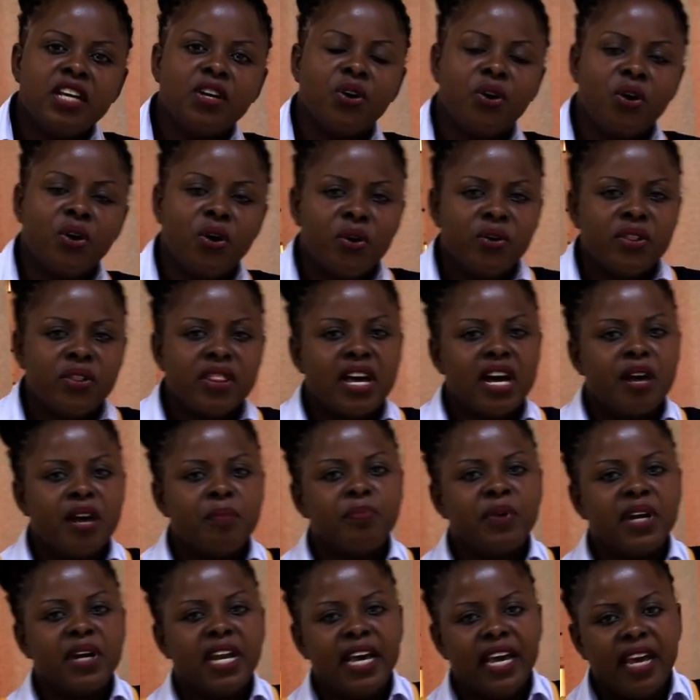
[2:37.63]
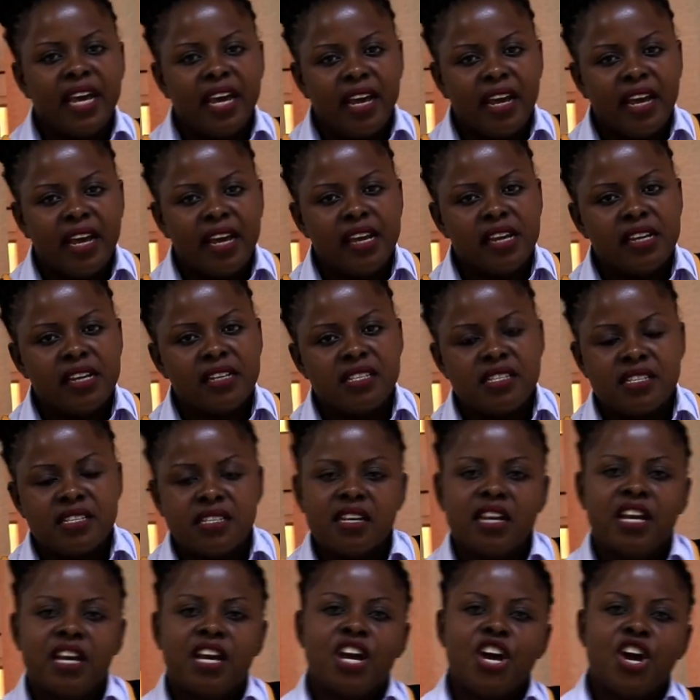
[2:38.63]
on the plate.
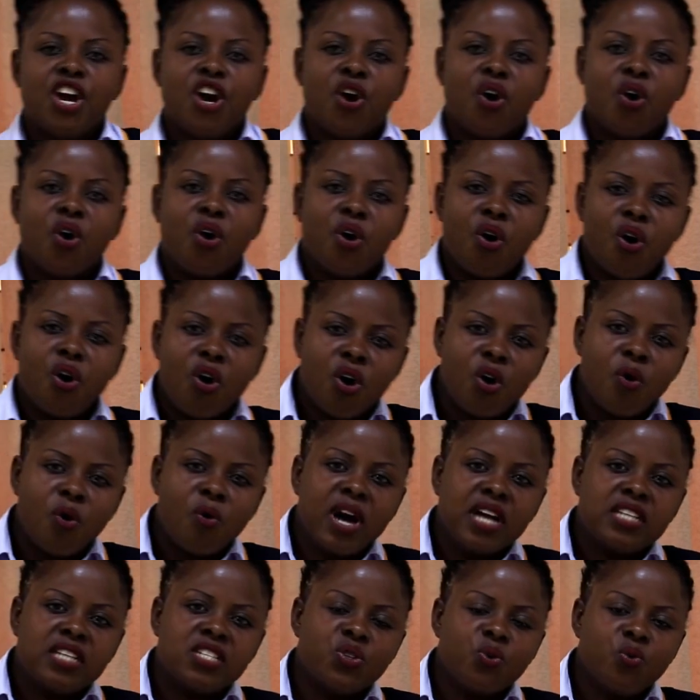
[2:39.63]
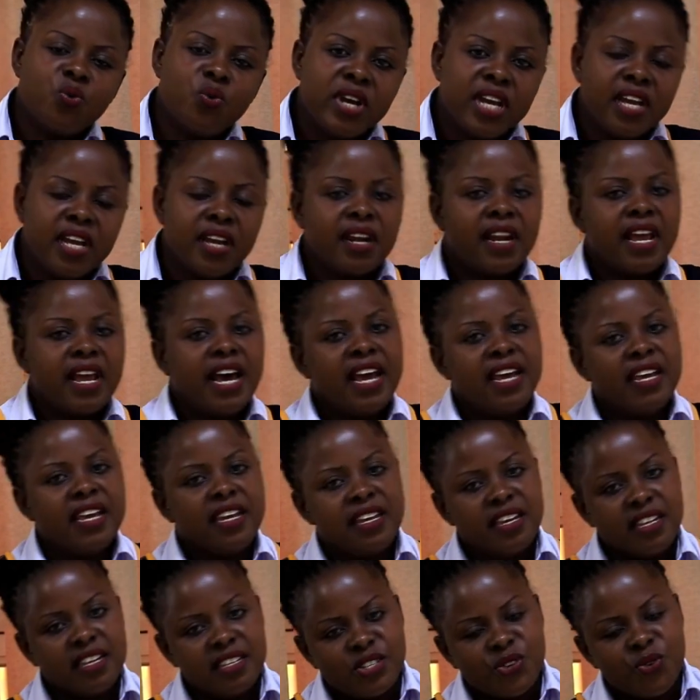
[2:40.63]
Oh, what will I
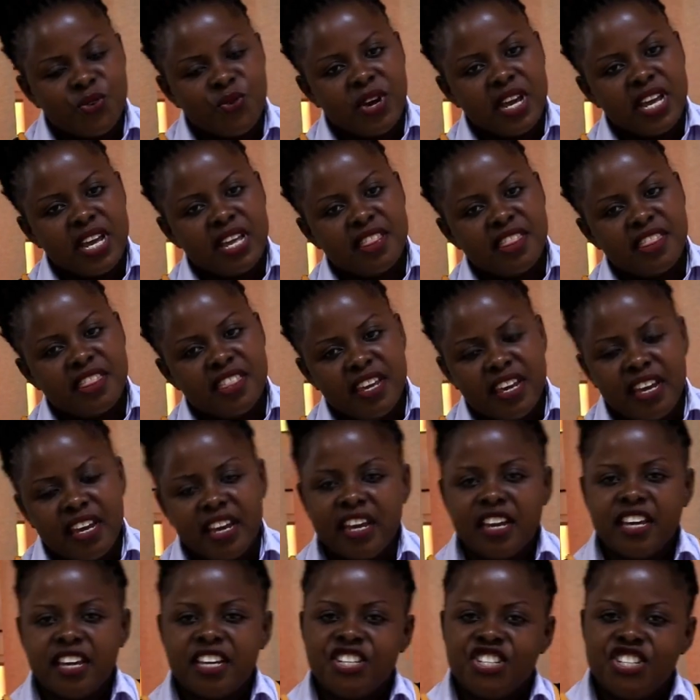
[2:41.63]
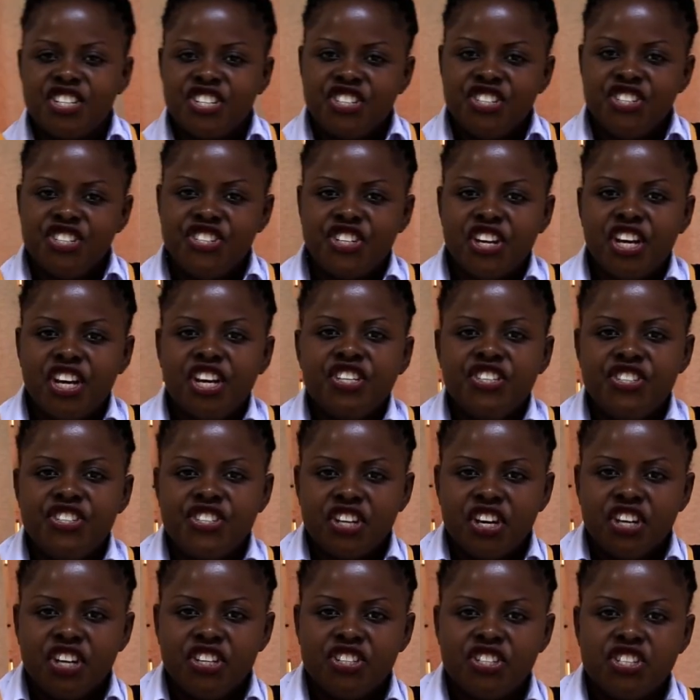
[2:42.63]
eat with it? J,
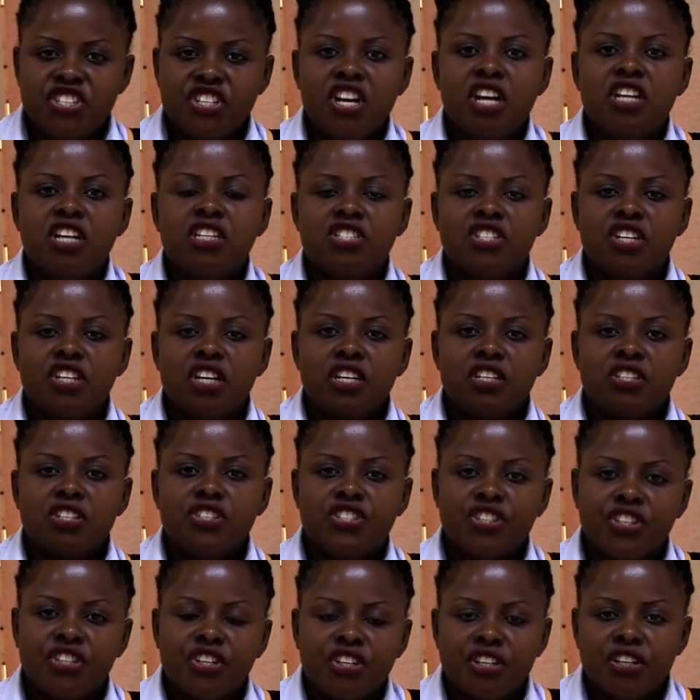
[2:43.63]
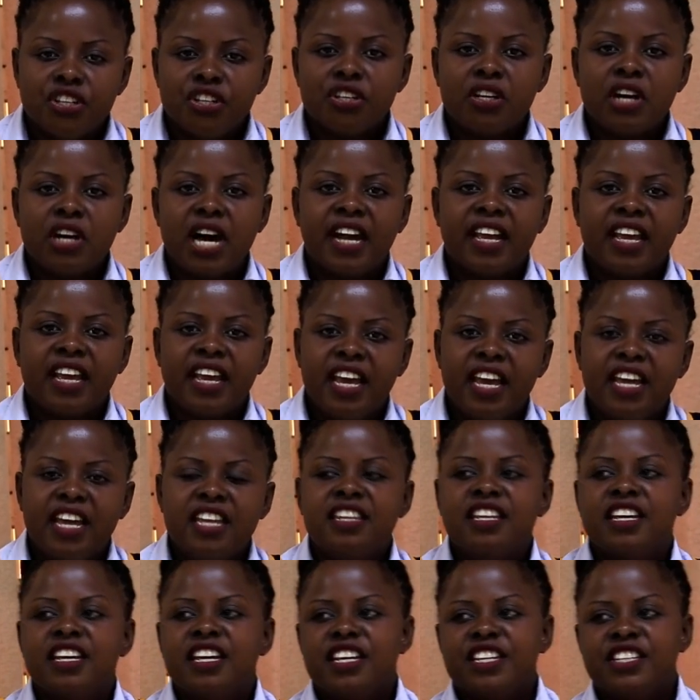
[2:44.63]
j, j, j, j.
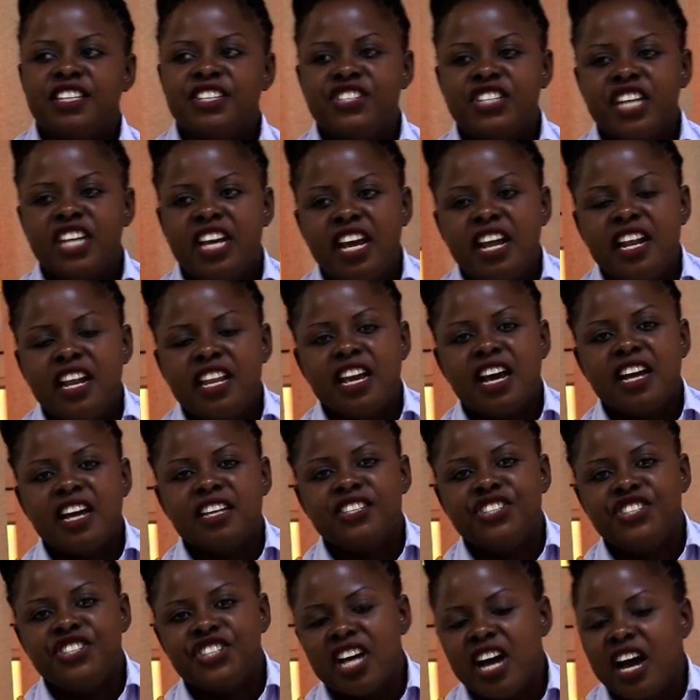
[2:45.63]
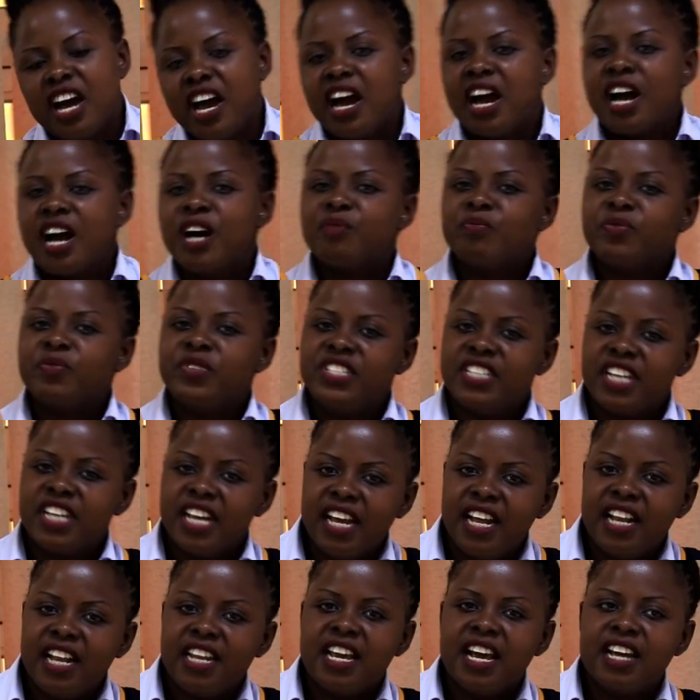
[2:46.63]
Again, jelly and jam,
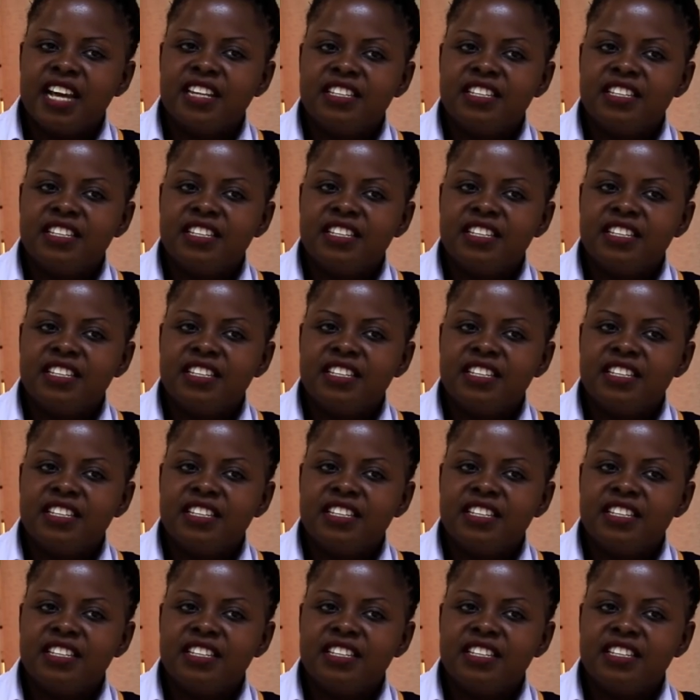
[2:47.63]
jiggle